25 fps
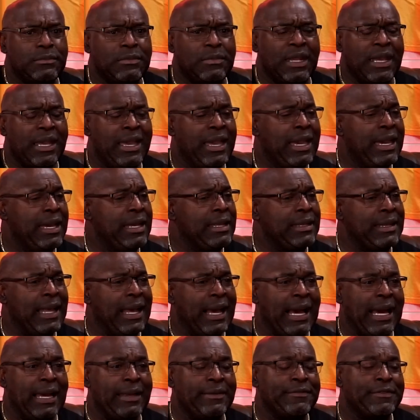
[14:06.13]
And
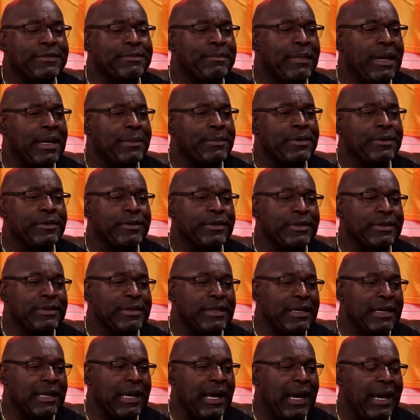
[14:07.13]
I remember the
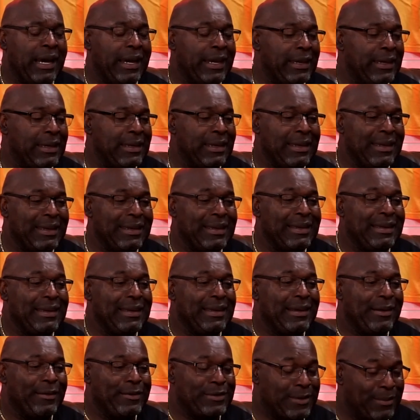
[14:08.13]
guy
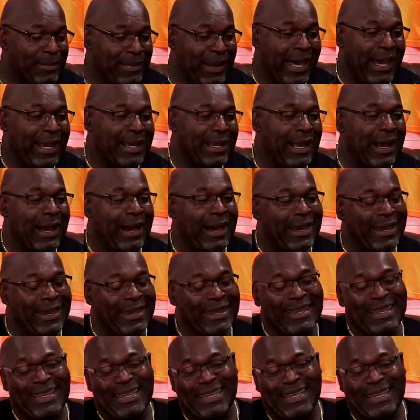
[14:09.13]
was a black guy,